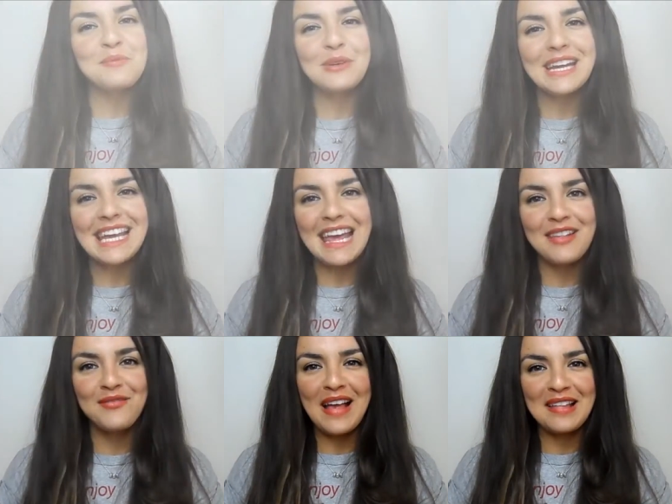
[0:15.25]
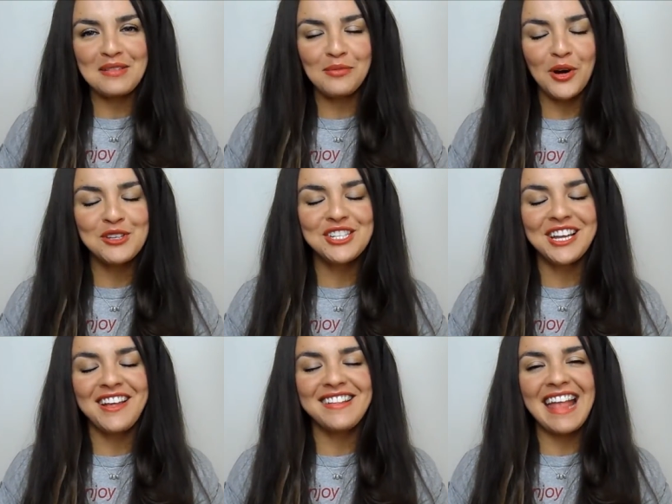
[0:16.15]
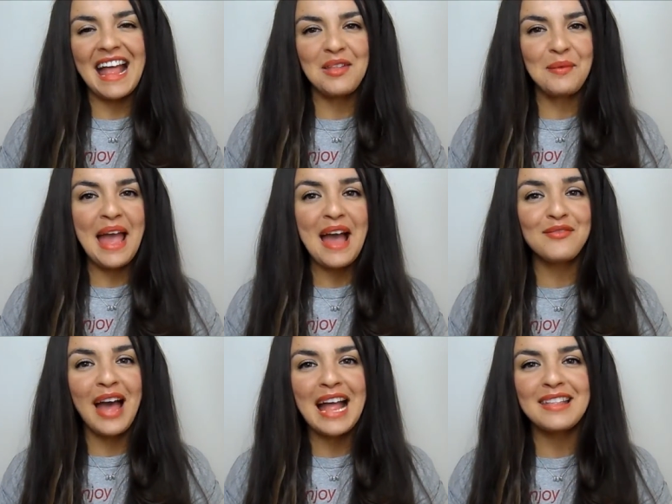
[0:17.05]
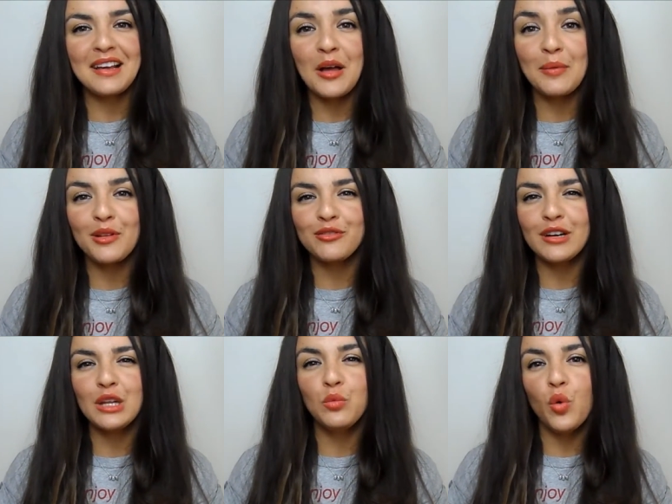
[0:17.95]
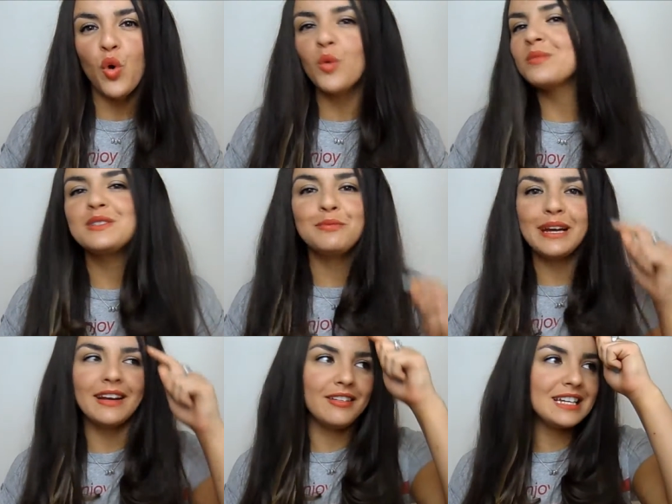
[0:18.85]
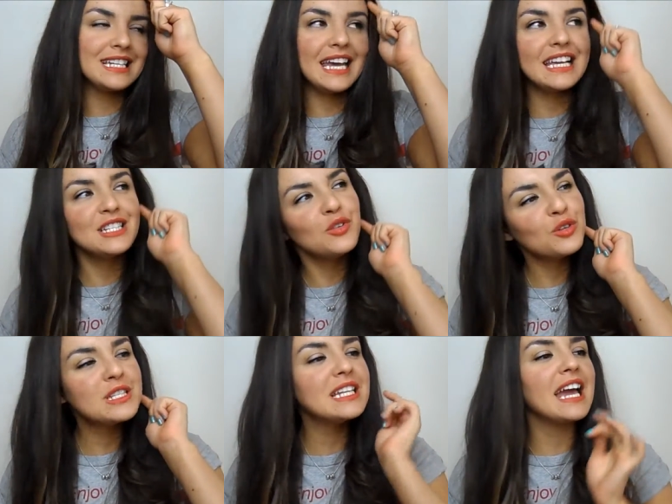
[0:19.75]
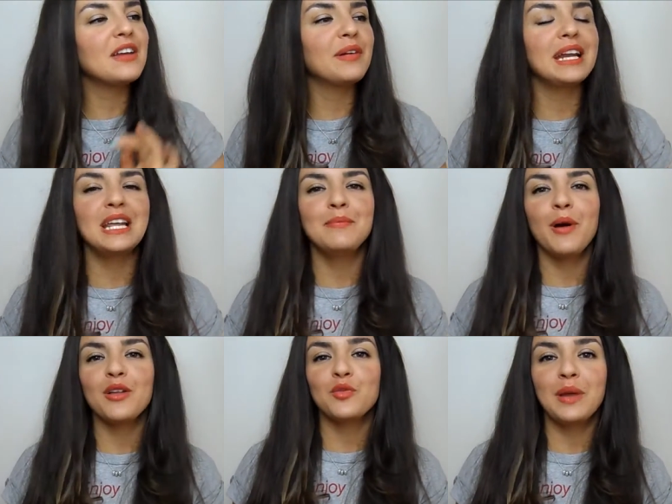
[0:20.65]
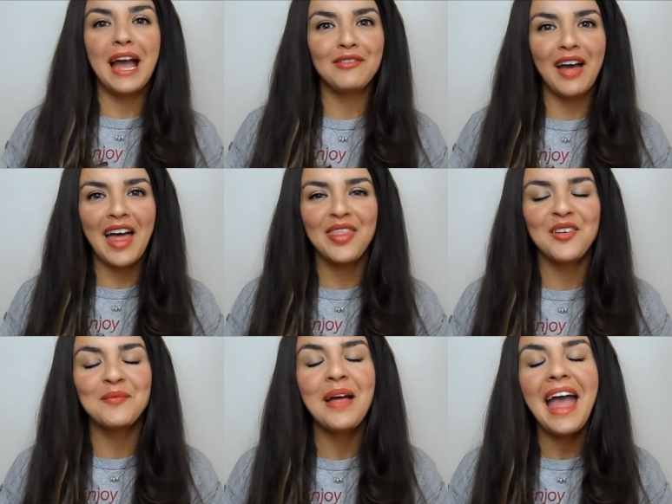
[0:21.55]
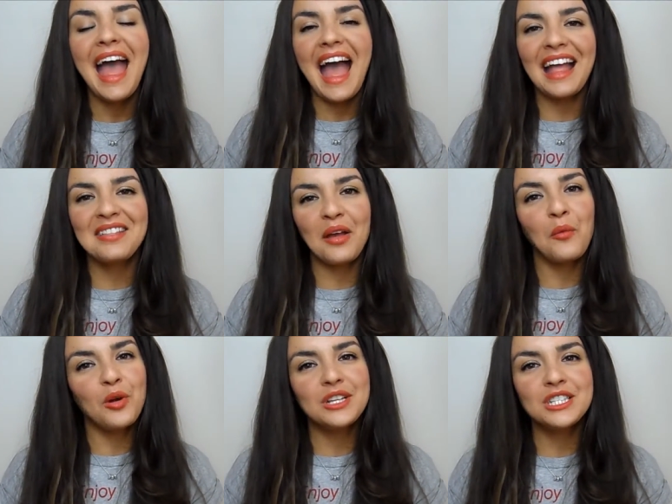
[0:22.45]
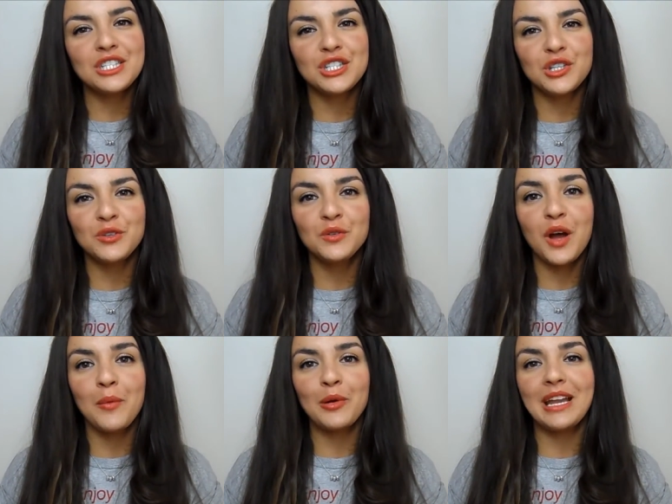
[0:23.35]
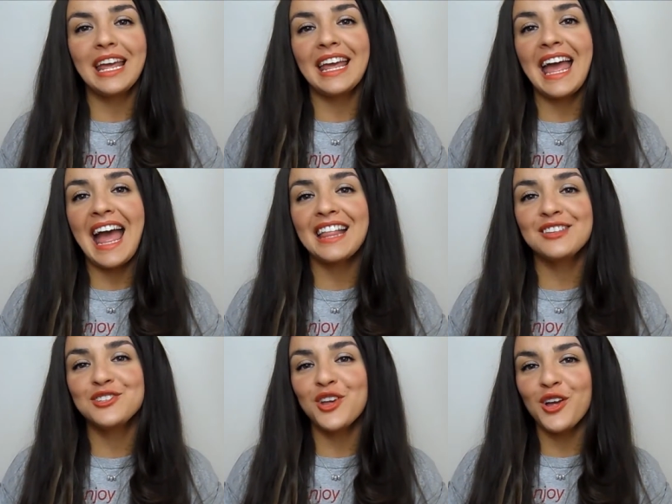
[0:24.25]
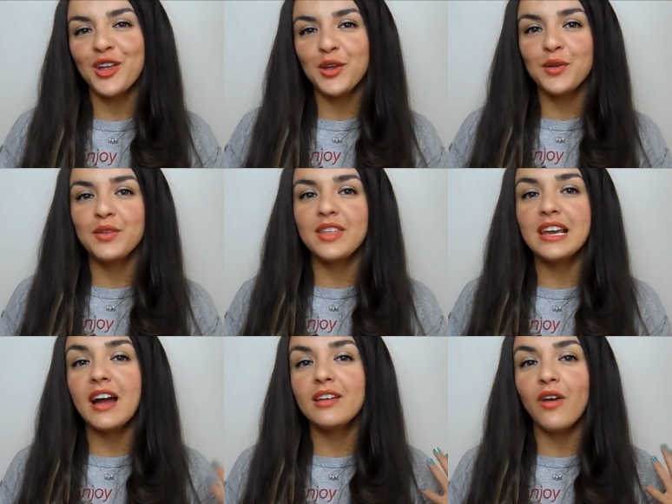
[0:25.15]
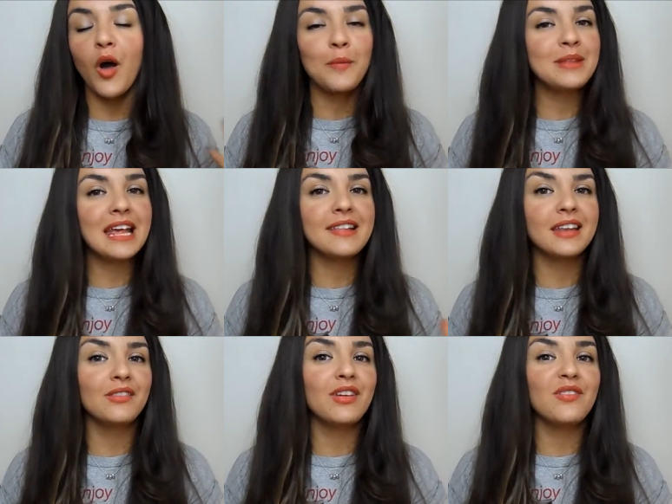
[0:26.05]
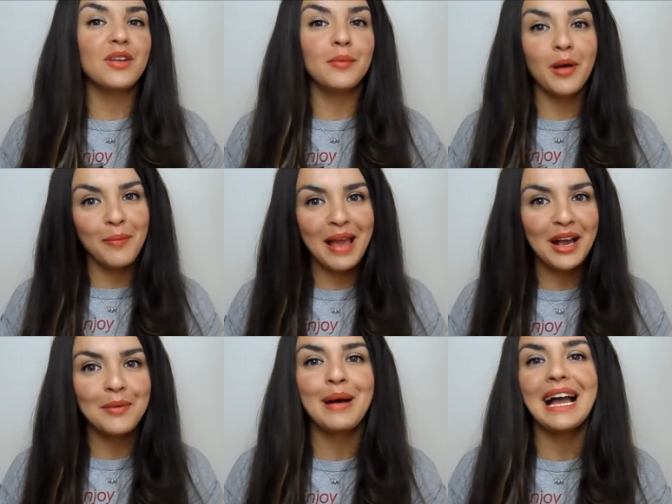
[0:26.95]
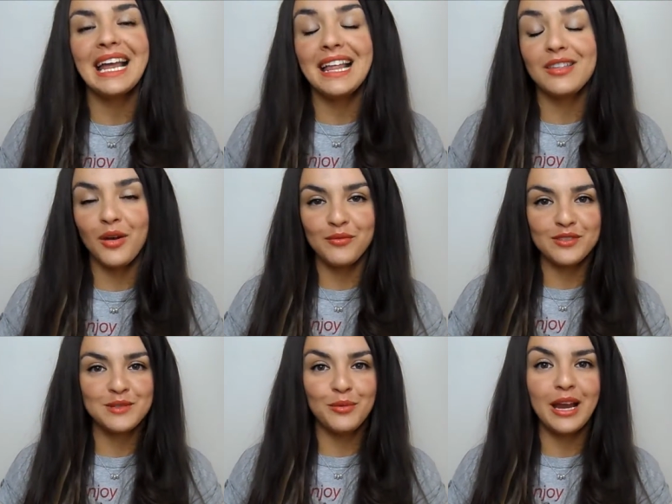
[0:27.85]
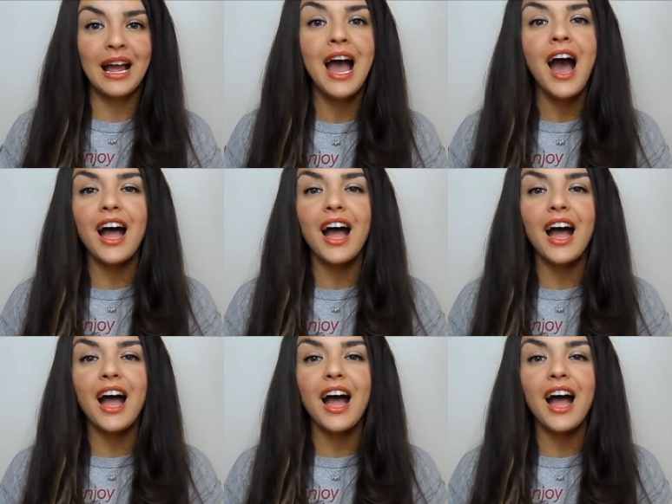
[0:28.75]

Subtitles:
spring is fast approaching us, and we have had a couple of really warm spring-like days. Not today really, but we have had them. And I wanted to come on here and show you the kind of update that I've given my makeup bag in time for spring.